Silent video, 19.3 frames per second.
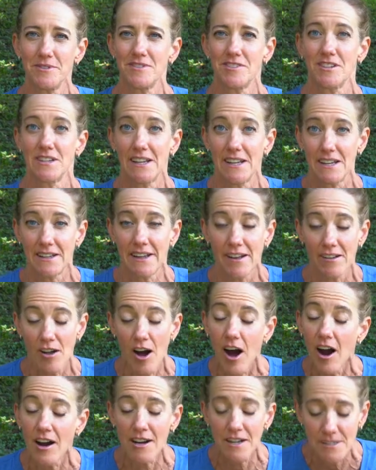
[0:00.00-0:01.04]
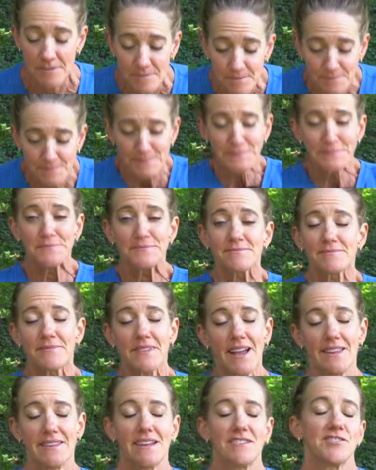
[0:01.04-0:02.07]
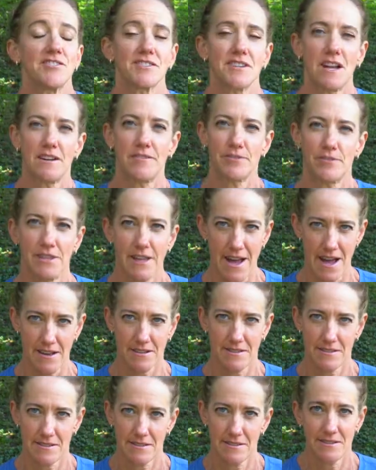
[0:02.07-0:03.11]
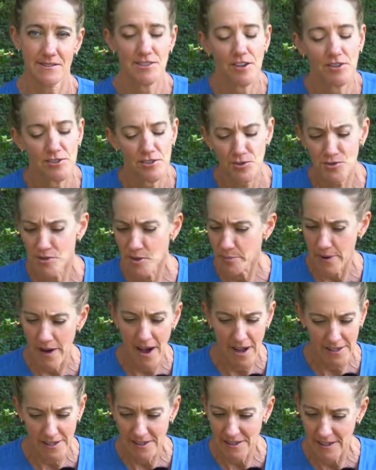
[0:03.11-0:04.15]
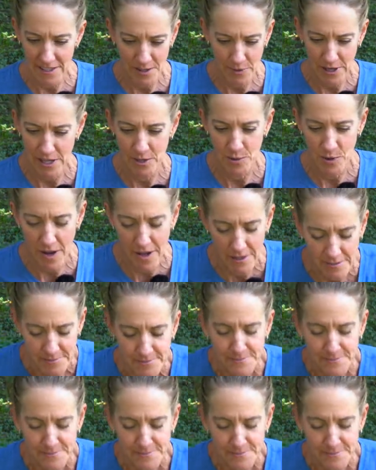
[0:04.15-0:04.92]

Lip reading: So you're gonna inhale hard and then just kind of relax. So use your body any way you want.